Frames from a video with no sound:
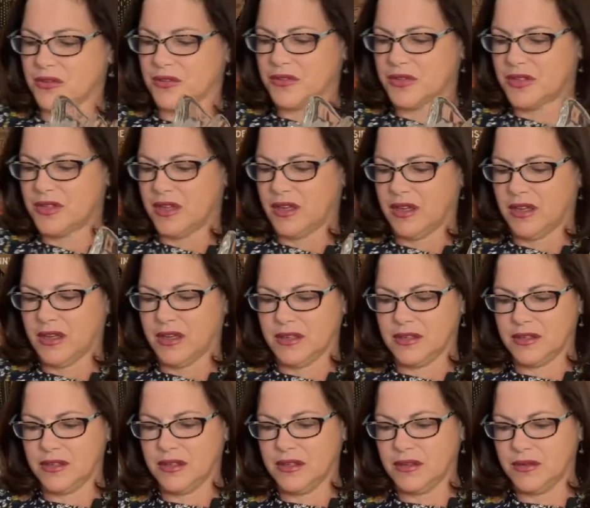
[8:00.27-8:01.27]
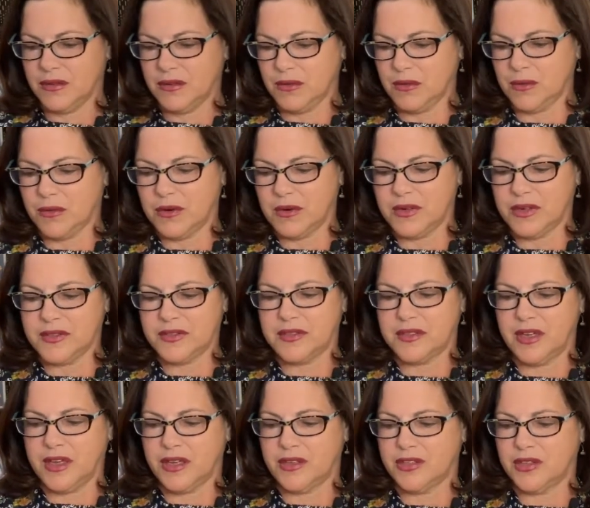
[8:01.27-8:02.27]
stand, or a
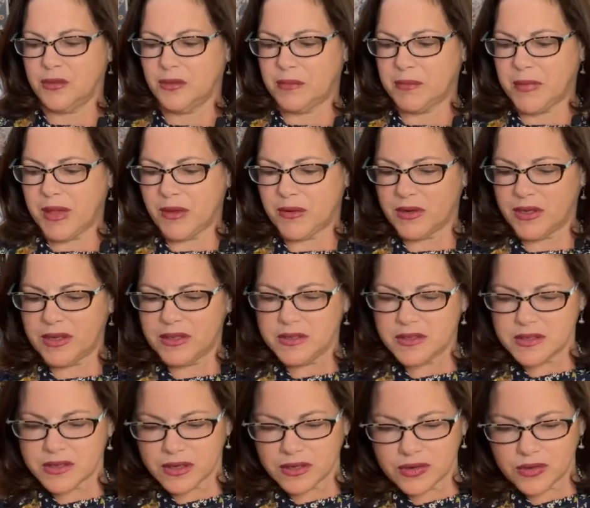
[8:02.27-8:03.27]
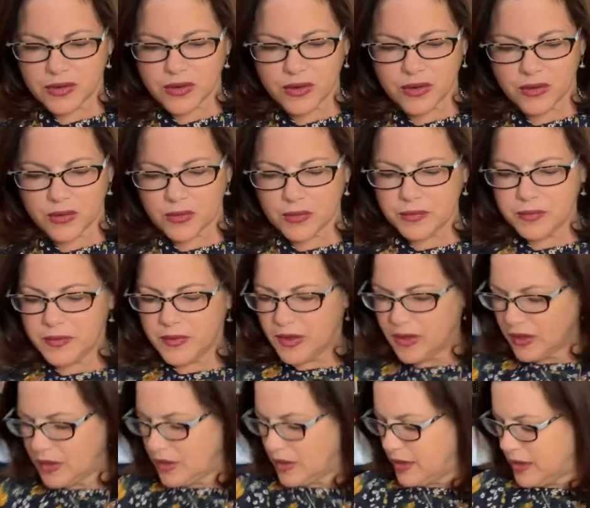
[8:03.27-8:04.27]
stand you would mount inside your home.
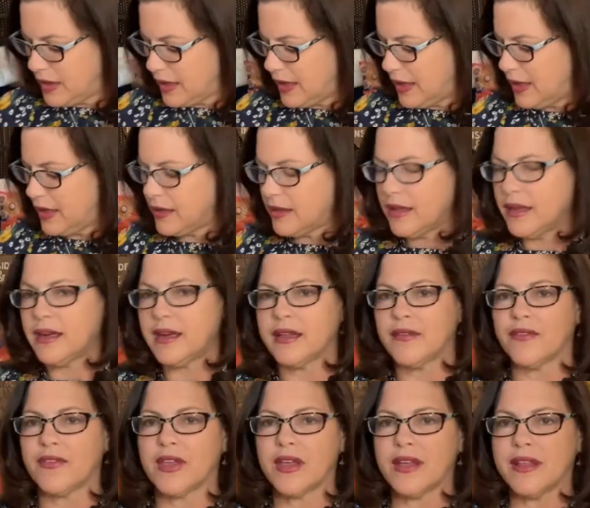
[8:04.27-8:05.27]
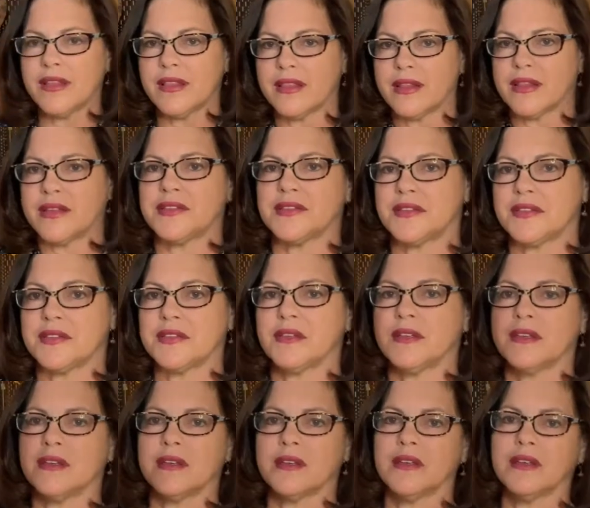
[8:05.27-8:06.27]
And then I've got this
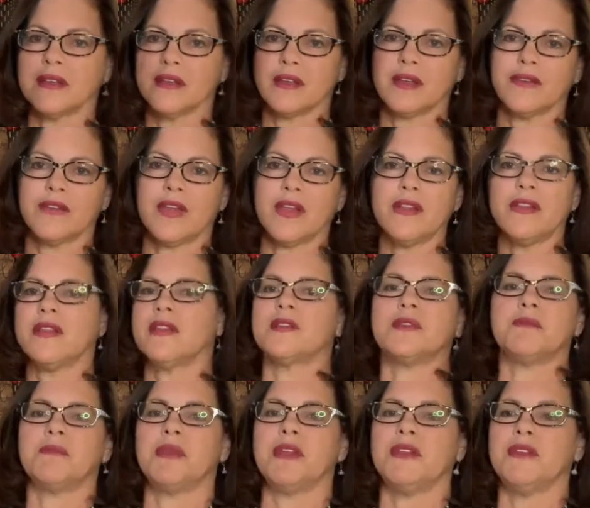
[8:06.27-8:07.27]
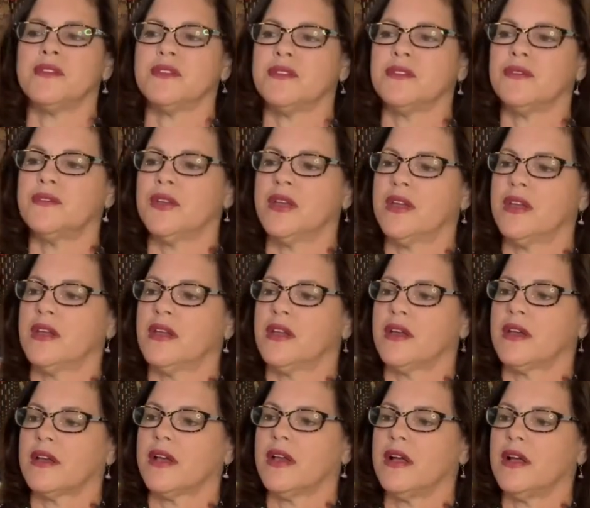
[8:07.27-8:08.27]
piece of
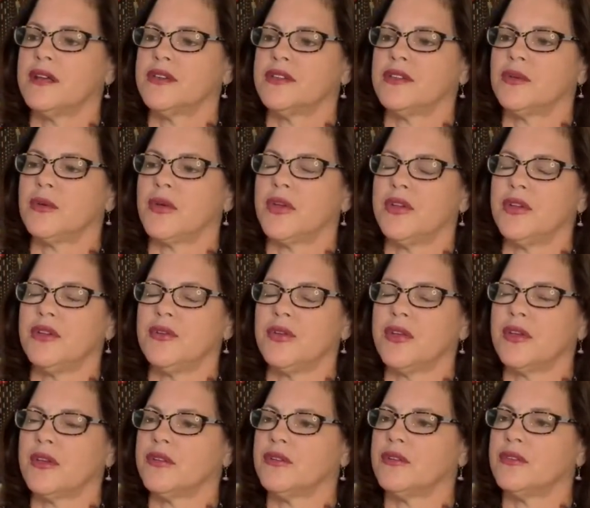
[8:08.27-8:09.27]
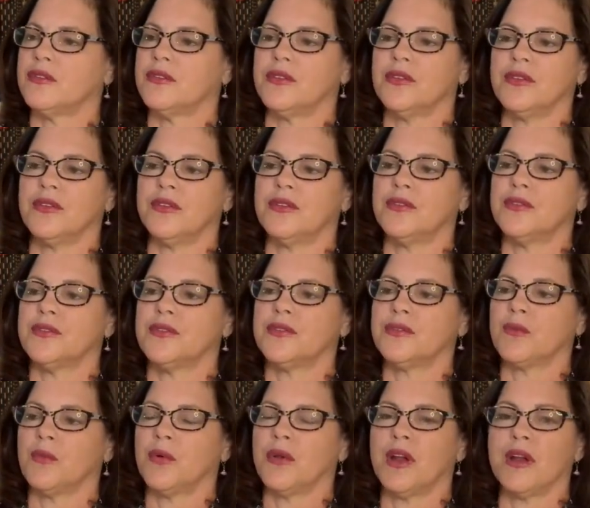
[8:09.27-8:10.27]
conduit. You can use
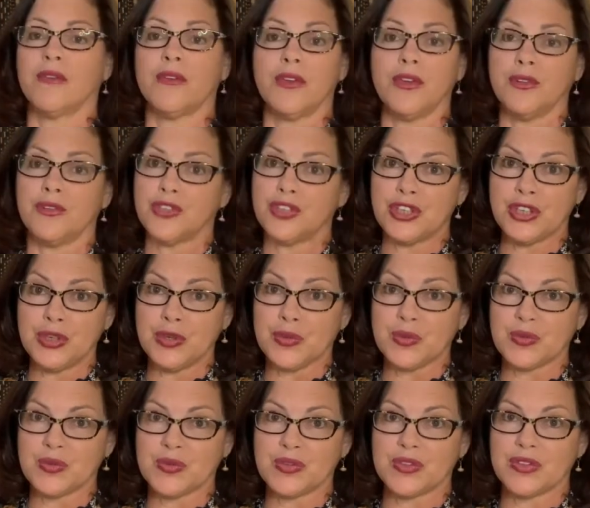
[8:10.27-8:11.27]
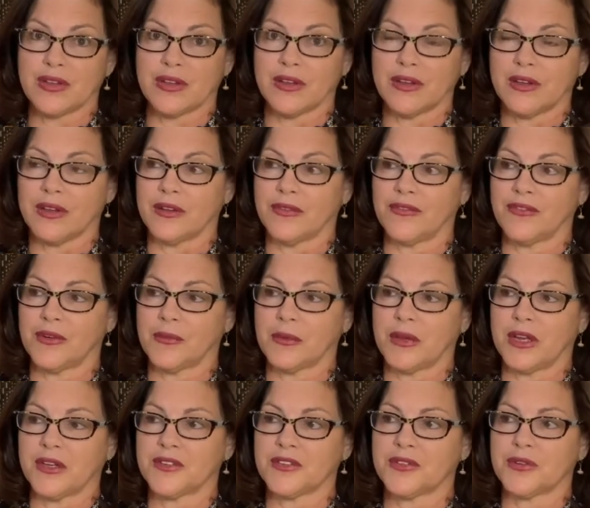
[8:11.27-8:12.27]
whatever you choose from
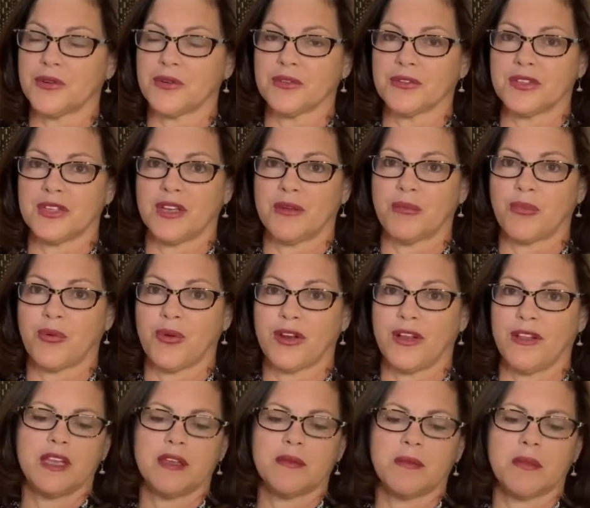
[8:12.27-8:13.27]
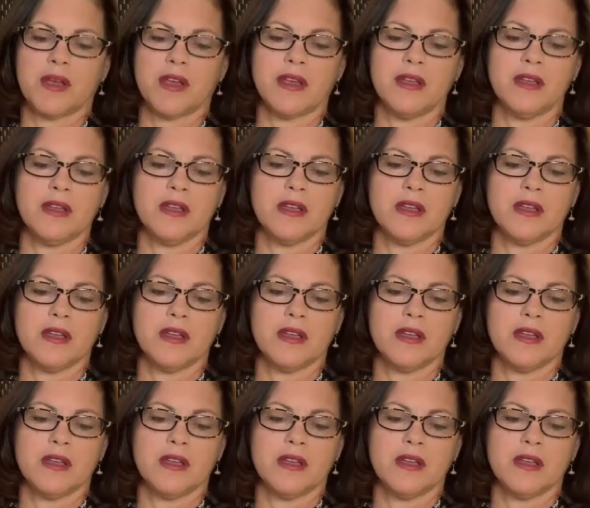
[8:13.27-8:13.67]
an external standpoint. And my